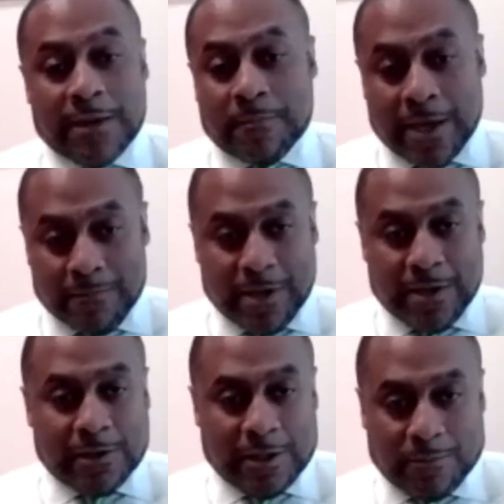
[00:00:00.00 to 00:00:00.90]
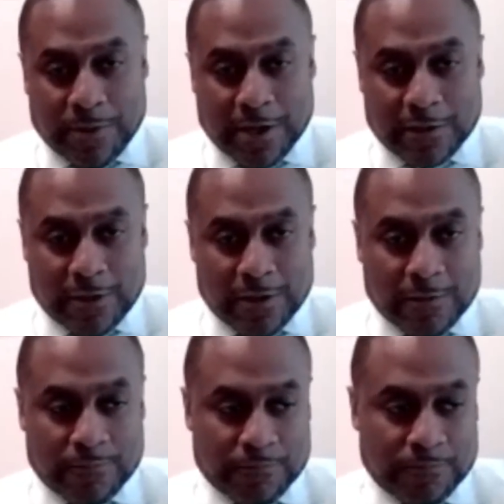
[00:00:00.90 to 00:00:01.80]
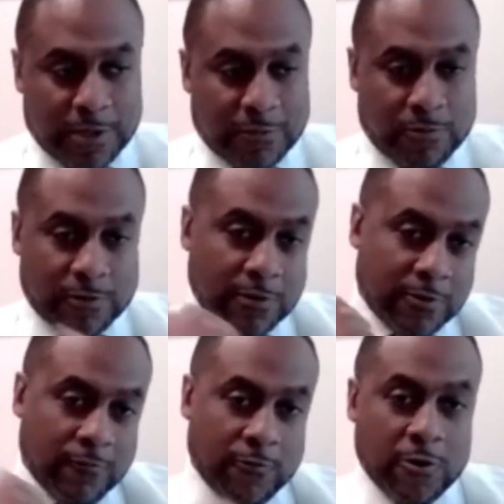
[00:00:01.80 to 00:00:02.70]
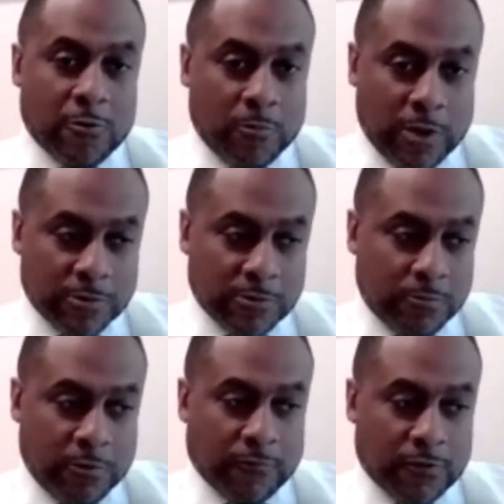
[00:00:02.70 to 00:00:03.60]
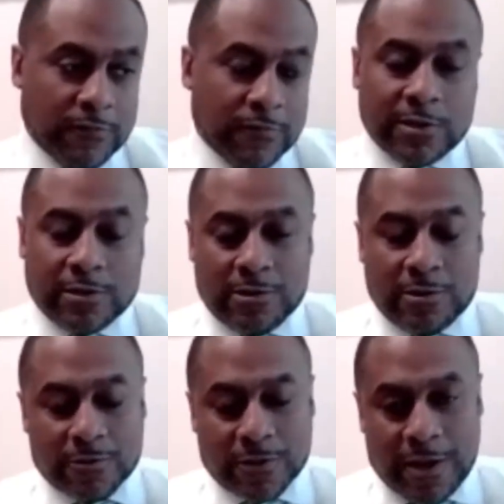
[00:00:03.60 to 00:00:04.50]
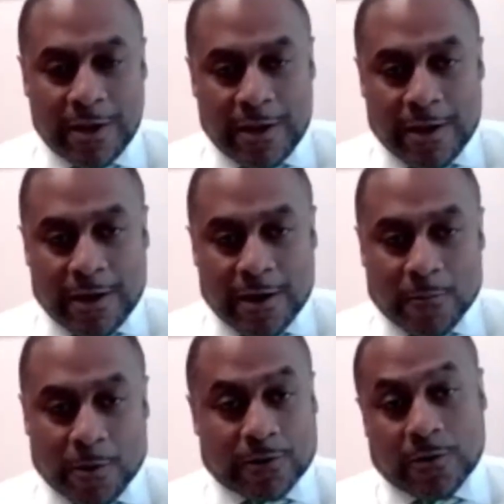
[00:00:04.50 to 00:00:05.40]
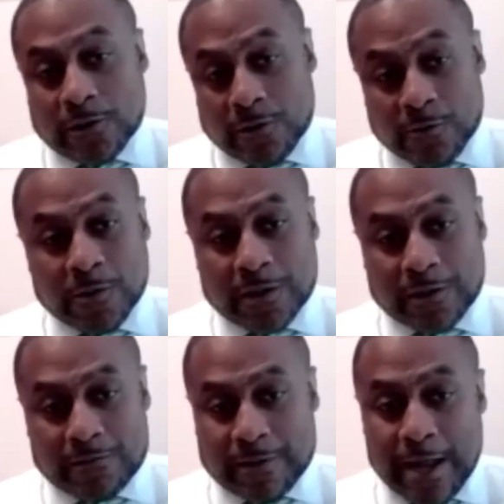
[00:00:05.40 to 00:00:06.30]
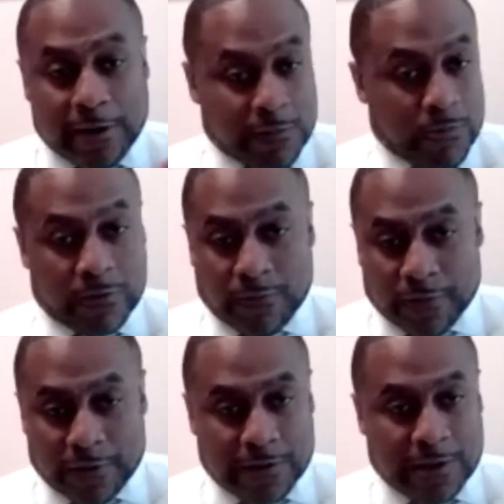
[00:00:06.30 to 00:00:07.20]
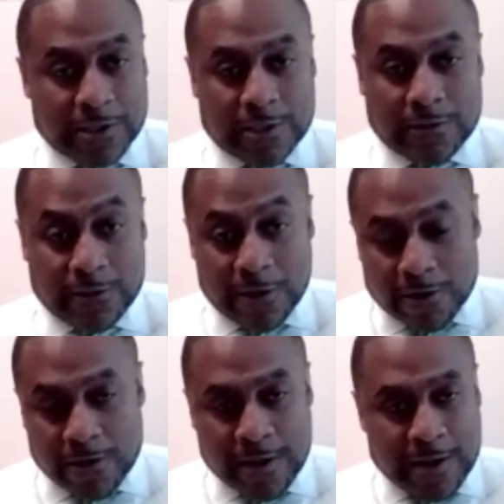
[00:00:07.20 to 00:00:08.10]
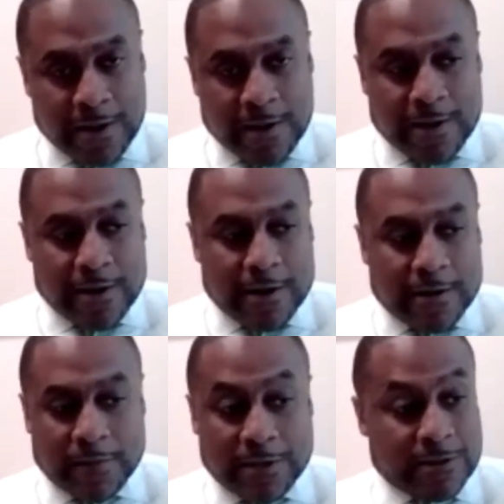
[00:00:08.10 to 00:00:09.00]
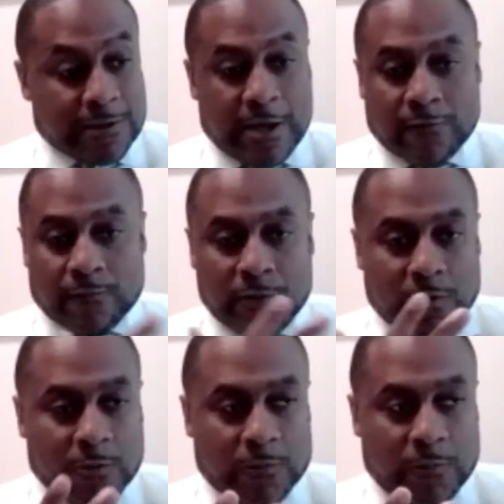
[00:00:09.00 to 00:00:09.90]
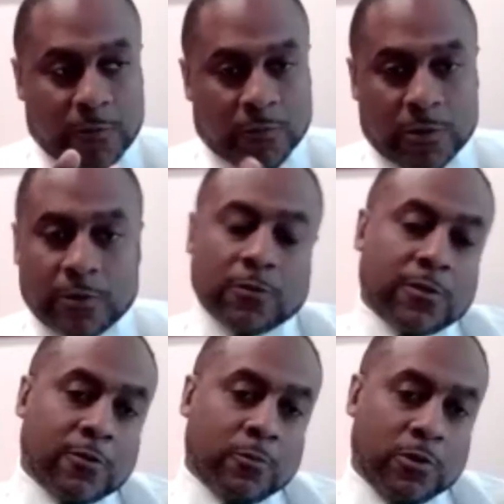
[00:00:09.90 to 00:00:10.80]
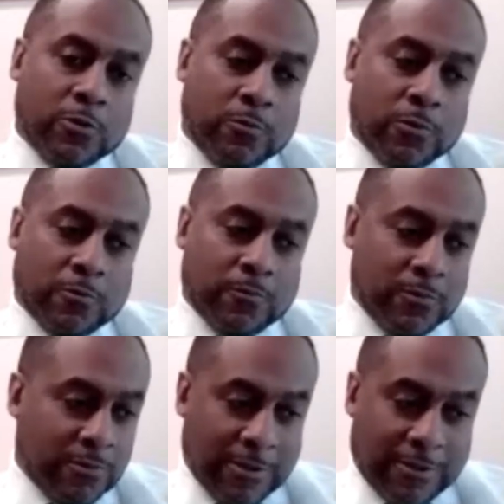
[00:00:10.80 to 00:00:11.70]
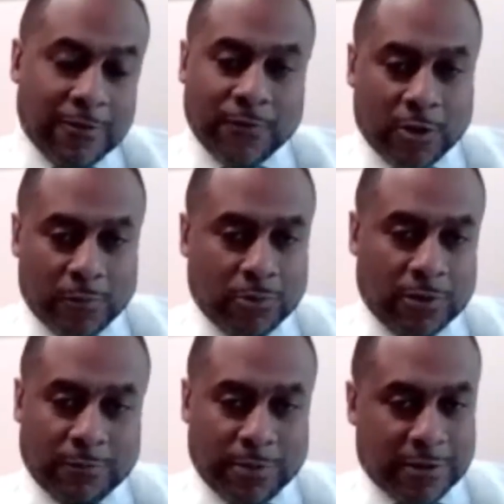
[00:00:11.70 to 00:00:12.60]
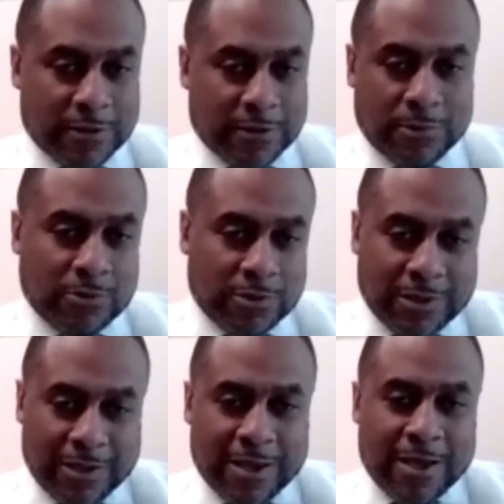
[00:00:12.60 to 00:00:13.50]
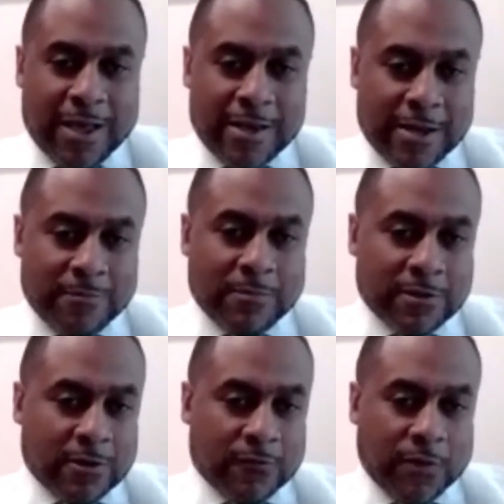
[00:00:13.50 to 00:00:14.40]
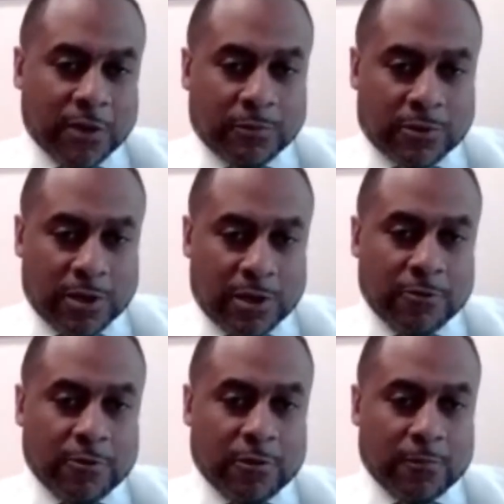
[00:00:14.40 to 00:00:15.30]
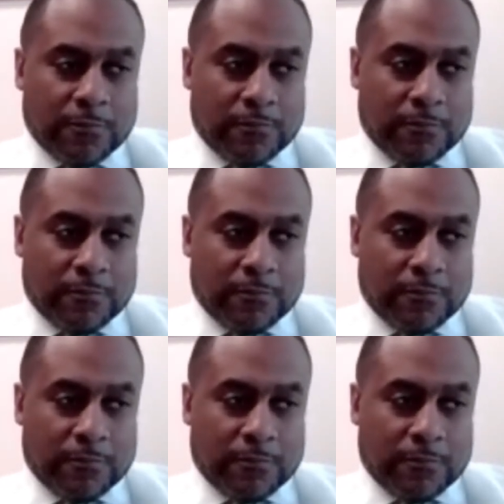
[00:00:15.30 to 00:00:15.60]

at my immediately past predecessor firm where I was with for 17 years, where I started doing college sports investigations there. And it just kind of, it's one of those things where you're say availability is the best ability. And I made myself available to other,